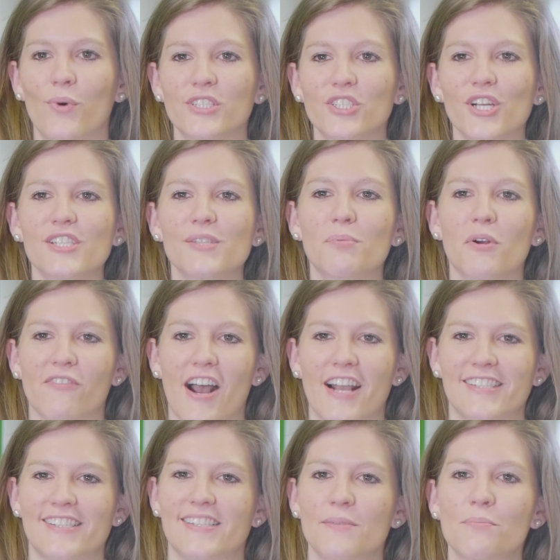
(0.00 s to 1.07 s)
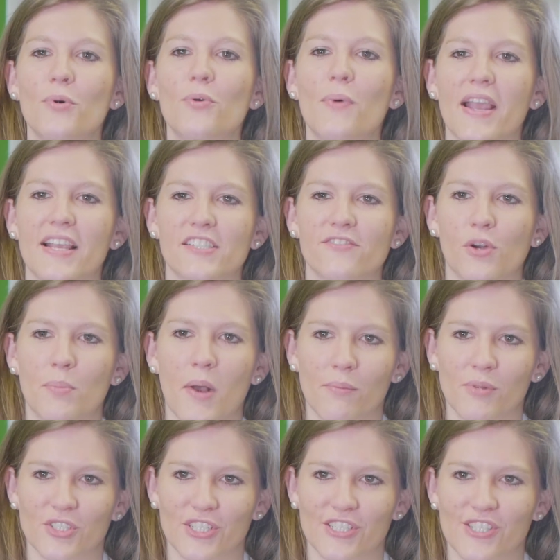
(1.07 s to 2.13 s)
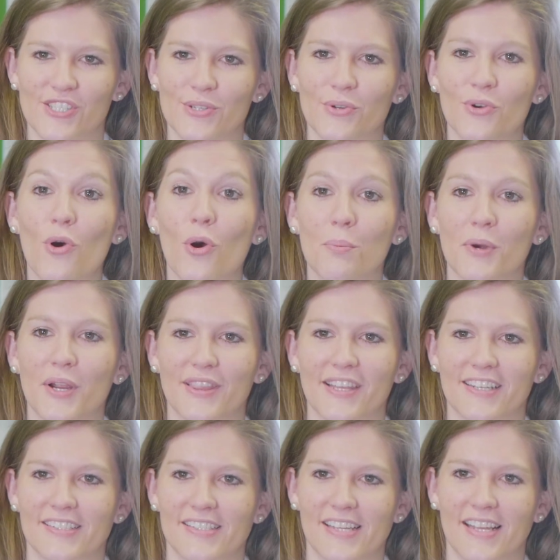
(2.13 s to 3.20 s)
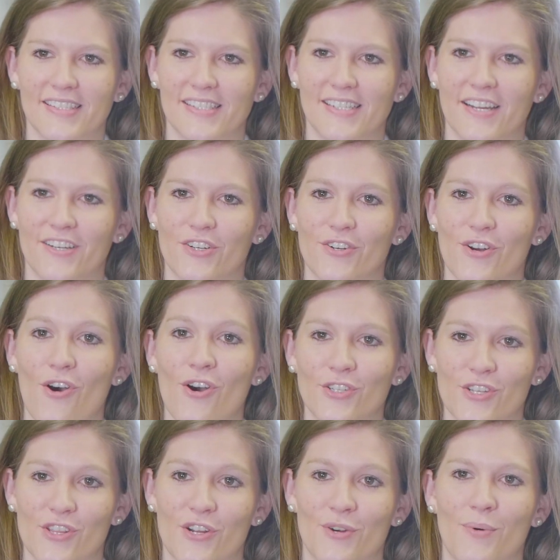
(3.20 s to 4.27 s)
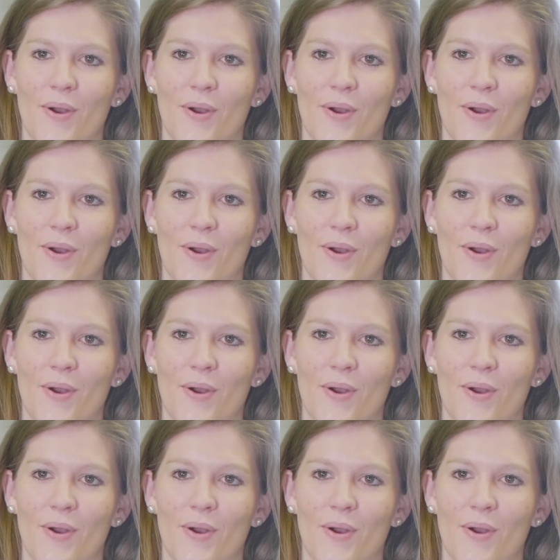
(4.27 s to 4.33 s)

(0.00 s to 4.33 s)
OneTrust provides simple ways for publishers to incorporate the consent standard onto their